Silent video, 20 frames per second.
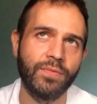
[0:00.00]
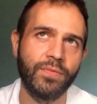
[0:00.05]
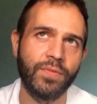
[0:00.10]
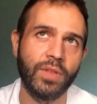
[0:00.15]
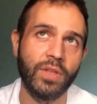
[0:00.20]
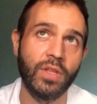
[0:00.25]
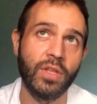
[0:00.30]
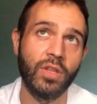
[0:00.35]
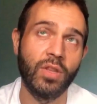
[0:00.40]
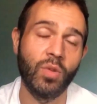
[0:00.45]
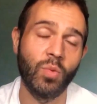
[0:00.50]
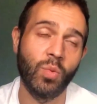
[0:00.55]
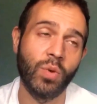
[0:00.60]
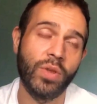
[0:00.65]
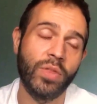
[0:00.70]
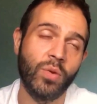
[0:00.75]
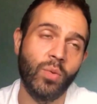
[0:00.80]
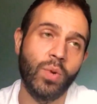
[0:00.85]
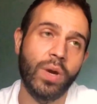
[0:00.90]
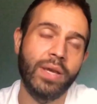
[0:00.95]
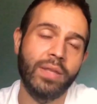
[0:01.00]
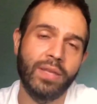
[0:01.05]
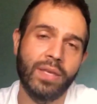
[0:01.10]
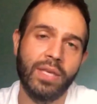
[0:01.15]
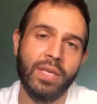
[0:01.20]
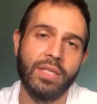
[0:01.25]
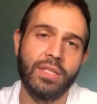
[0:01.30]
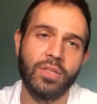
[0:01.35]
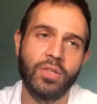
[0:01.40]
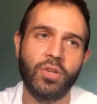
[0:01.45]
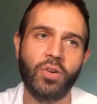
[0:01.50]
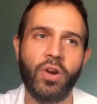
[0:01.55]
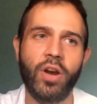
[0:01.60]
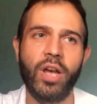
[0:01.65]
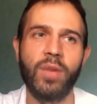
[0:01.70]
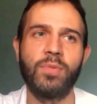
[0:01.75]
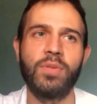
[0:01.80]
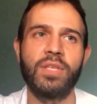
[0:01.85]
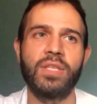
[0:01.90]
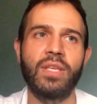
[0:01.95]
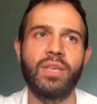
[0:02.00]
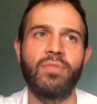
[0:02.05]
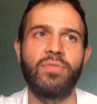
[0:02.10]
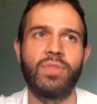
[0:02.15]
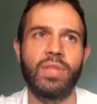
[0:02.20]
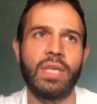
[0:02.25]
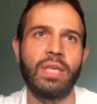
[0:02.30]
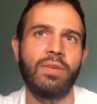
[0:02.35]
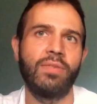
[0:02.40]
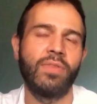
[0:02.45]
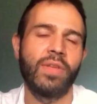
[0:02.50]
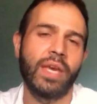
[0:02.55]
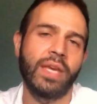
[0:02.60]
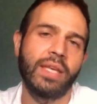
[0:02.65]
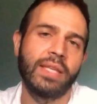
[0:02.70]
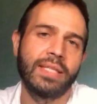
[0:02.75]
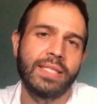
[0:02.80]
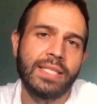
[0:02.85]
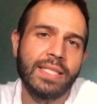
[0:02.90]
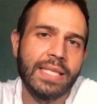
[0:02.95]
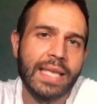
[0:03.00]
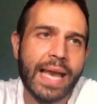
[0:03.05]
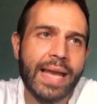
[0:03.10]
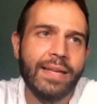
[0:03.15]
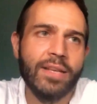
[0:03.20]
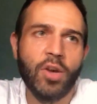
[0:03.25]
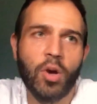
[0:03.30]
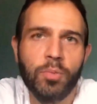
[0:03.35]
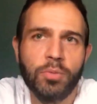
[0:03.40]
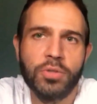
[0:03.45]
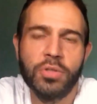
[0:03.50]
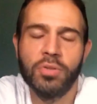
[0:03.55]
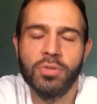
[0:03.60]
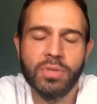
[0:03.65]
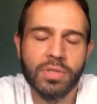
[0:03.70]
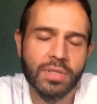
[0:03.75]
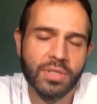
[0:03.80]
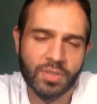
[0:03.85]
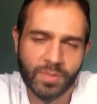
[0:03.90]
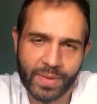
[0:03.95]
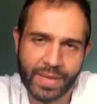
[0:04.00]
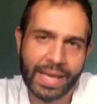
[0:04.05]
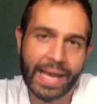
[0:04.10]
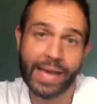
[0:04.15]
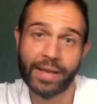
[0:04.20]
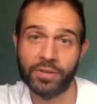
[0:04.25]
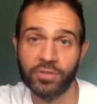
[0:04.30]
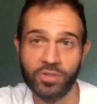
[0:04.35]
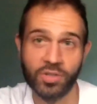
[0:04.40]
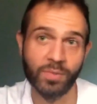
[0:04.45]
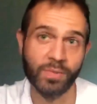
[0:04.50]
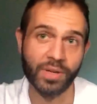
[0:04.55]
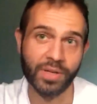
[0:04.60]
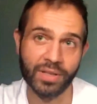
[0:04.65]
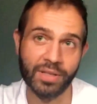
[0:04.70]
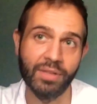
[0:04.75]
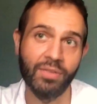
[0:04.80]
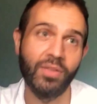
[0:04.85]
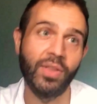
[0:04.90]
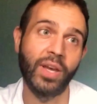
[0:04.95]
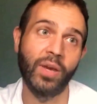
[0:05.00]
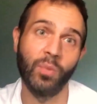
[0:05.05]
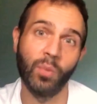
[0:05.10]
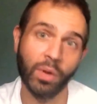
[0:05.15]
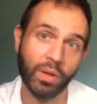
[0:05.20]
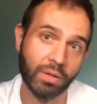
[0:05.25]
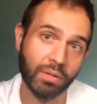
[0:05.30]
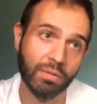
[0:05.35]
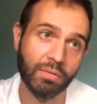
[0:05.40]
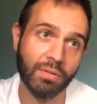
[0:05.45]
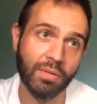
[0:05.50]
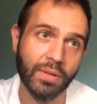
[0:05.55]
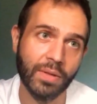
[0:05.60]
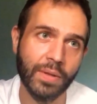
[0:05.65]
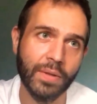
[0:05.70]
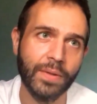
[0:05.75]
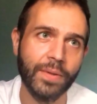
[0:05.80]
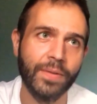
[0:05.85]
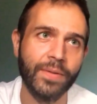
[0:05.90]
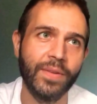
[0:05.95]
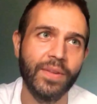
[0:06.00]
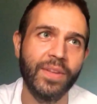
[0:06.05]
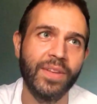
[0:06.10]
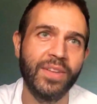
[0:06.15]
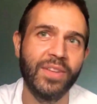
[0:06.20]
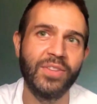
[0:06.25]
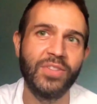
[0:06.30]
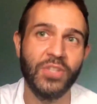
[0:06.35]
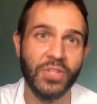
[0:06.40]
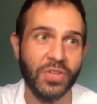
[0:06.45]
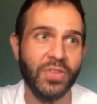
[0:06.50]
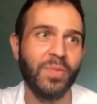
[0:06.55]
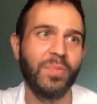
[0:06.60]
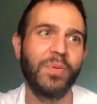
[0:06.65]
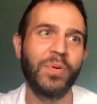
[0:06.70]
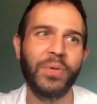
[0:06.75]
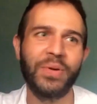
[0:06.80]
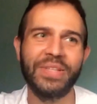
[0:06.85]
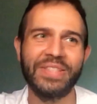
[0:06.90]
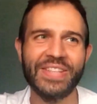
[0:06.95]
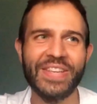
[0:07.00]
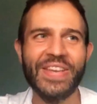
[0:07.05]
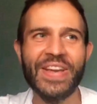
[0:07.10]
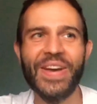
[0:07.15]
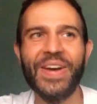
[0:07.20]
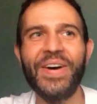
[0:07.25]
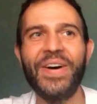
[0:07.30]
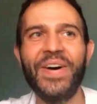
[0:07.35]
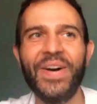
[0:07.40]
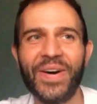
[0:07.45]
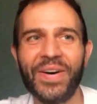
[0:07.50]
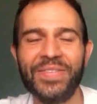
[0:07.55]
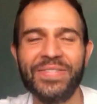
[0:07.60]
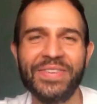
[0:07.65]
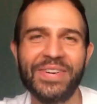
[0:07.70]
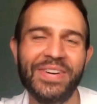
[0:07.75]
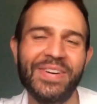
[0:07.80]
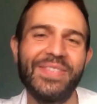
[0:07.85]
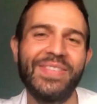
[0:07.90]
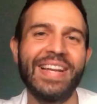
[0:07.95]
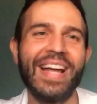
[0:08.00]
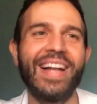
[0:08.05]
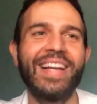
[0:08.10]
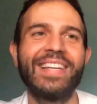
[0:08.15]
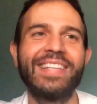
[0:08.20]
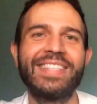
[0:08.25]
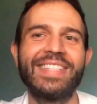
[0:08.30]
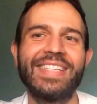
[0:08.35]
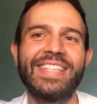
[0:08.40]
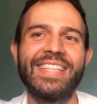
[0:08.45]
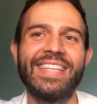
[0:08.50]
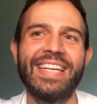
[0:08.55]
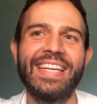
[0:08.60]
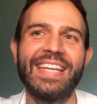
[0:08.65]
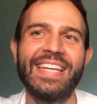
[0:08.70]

in the way that he described it is, if they can see any opportunity to make extra money, they will, to the point of criminality.